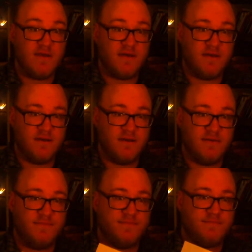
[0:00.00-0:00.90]

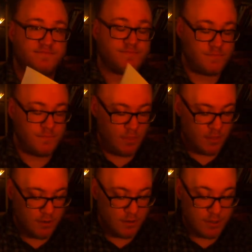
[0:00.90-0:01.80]
um,
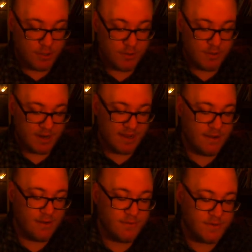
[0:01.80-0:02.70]
turned
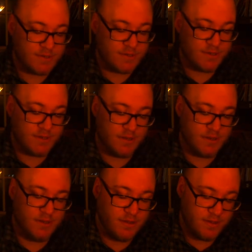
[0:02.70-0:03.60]
out.
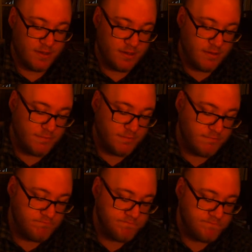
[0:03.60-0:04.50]
Um,
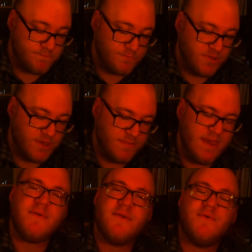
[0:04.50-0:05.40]
yeah, I'm
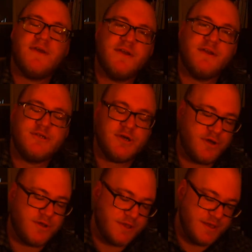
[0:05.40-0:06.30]
happy to work in
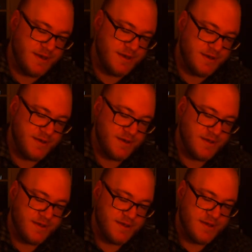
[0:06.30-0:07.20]
charcoal again,
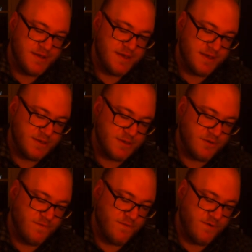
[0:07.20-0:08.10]
and so
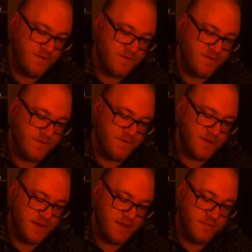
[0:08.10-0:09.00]
forth.
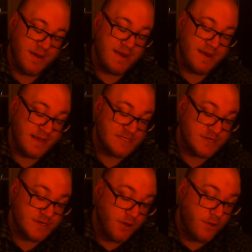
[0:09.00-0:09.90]
And my next
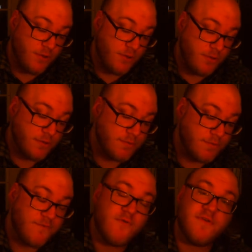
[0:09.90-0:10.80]
goal
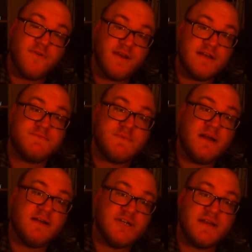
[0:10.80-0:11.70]
for the next
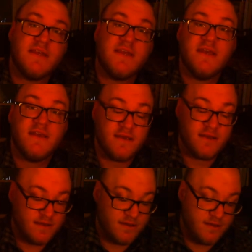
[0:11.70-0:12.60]
project
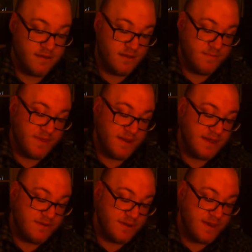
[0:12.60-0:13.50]
um, that I
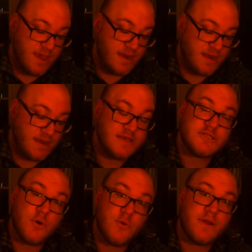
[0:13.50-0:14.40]
create is
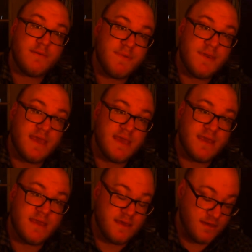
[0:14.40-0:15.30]
going to
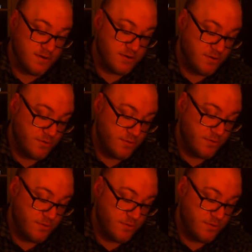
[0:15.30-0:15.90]
be, you know,